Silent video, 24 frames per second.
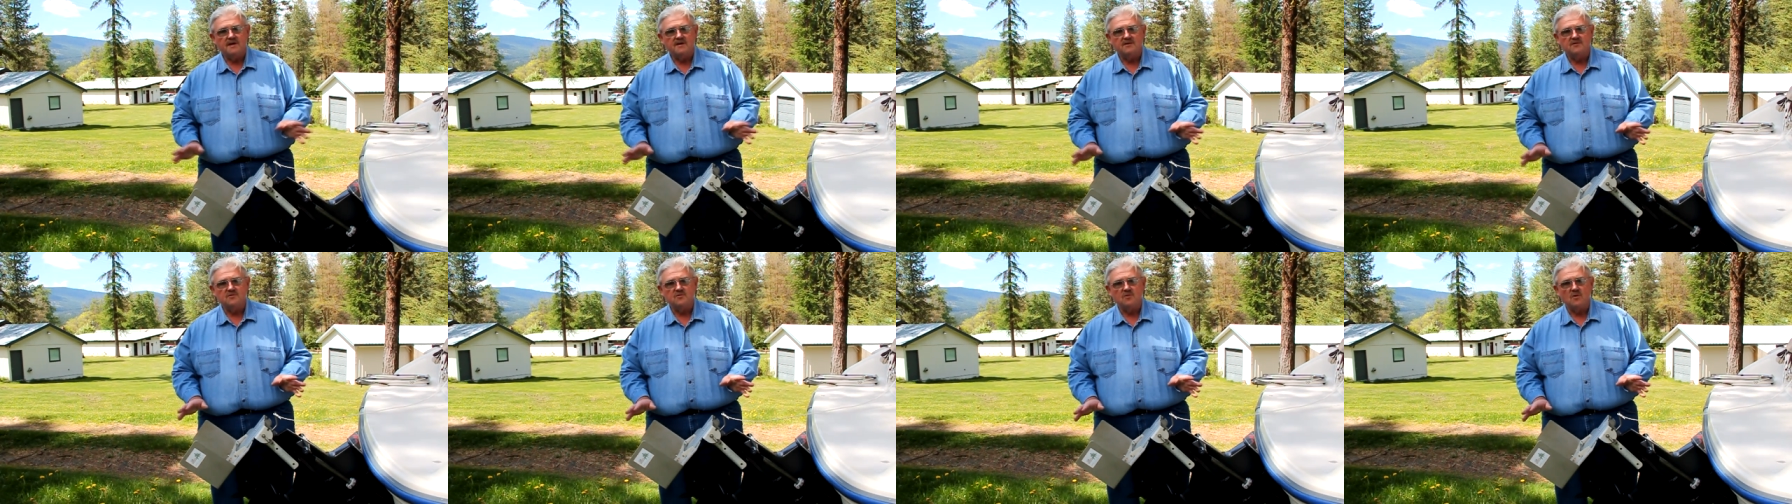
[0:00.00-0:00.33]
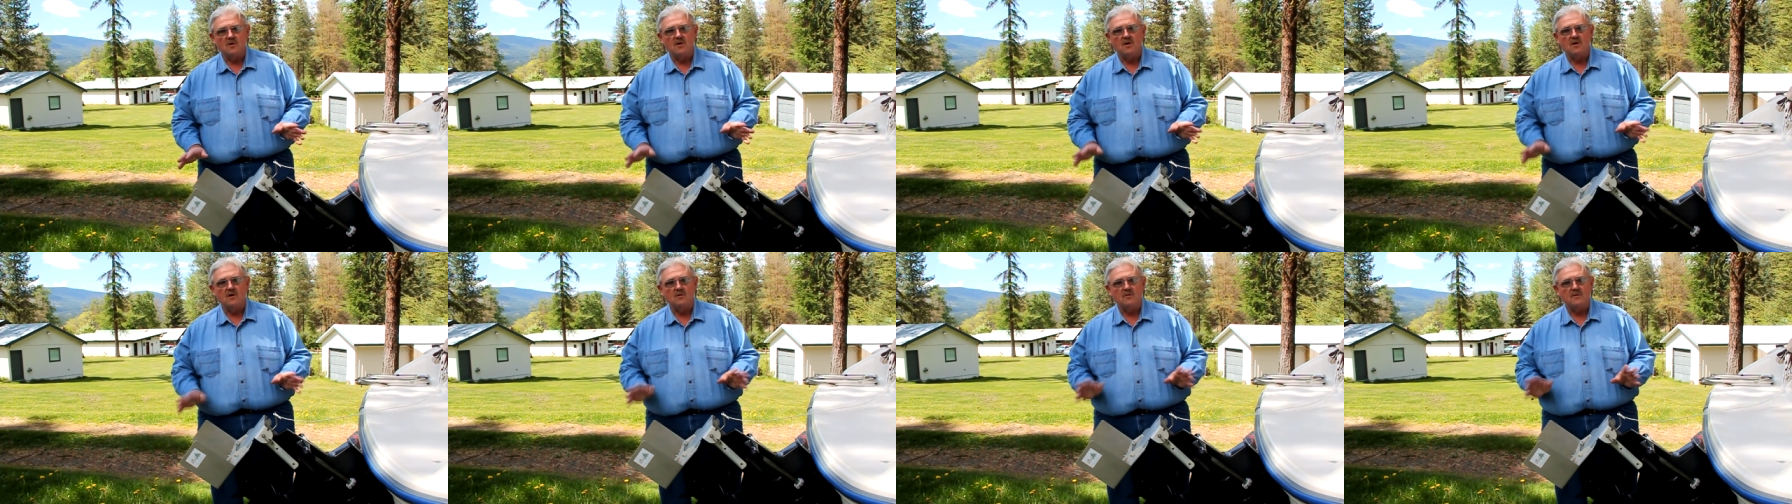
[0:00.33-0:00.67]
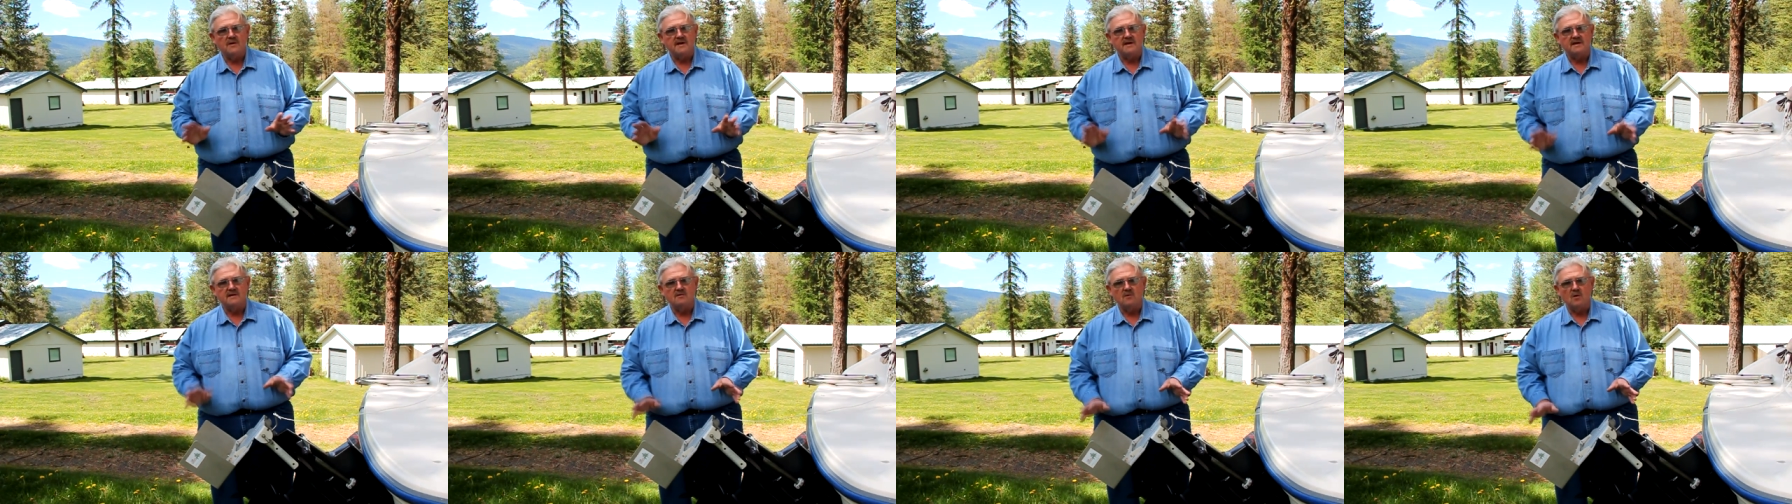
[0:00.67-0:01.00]
control,
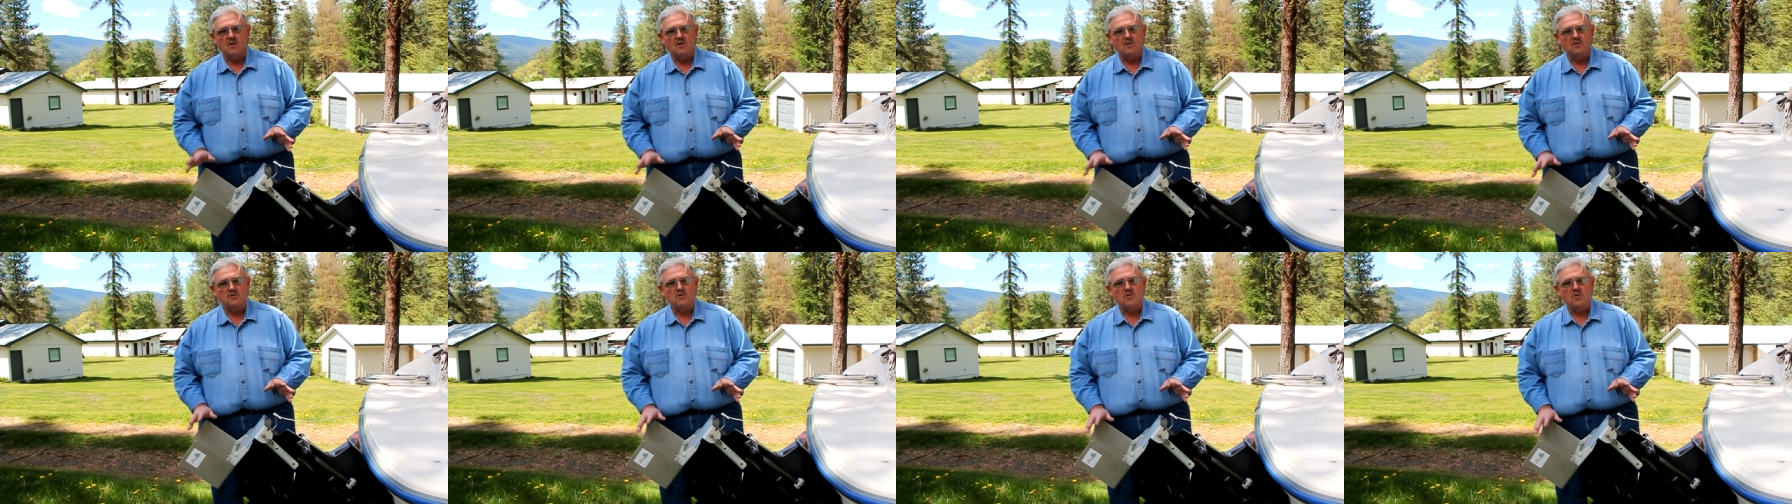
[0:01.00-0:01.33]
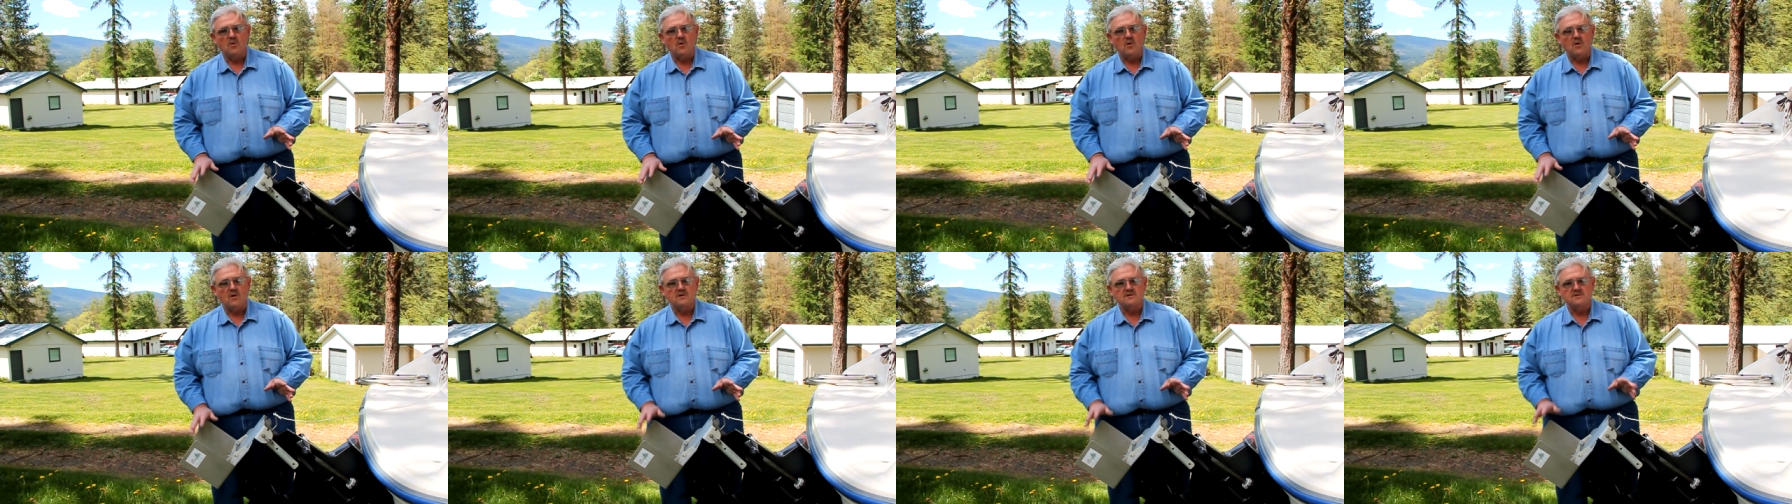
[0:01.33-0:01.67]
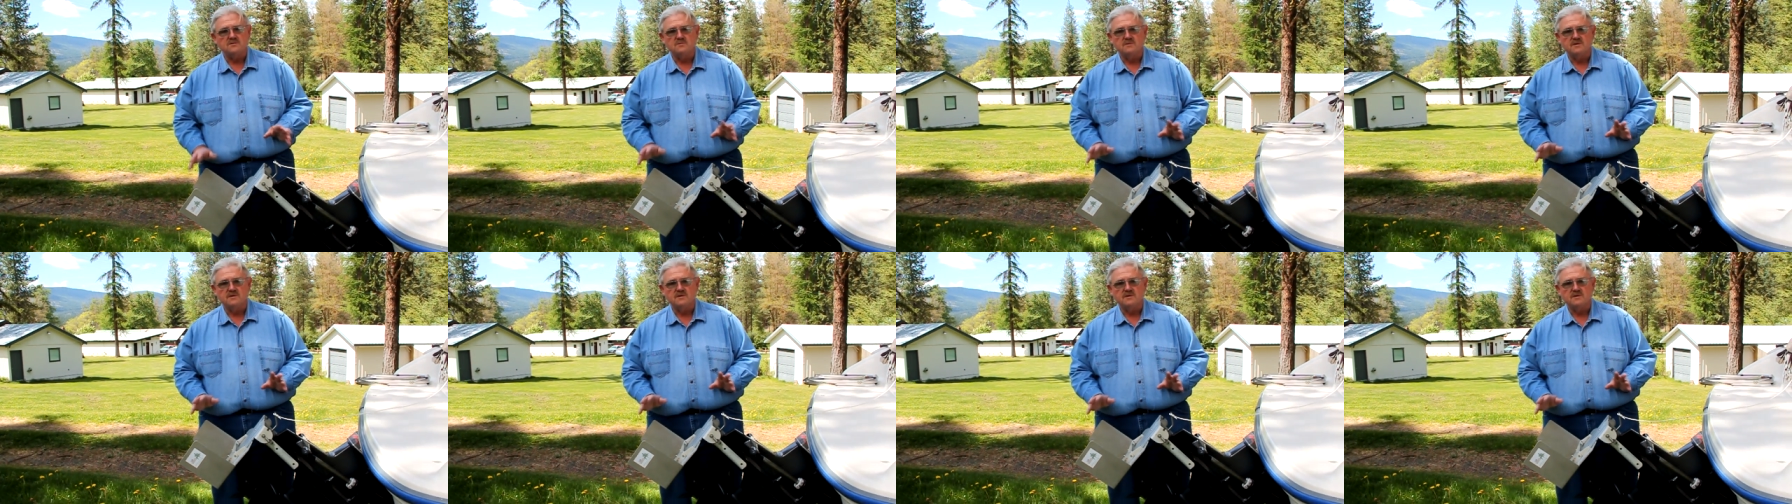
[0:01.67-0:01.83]
we can hold course,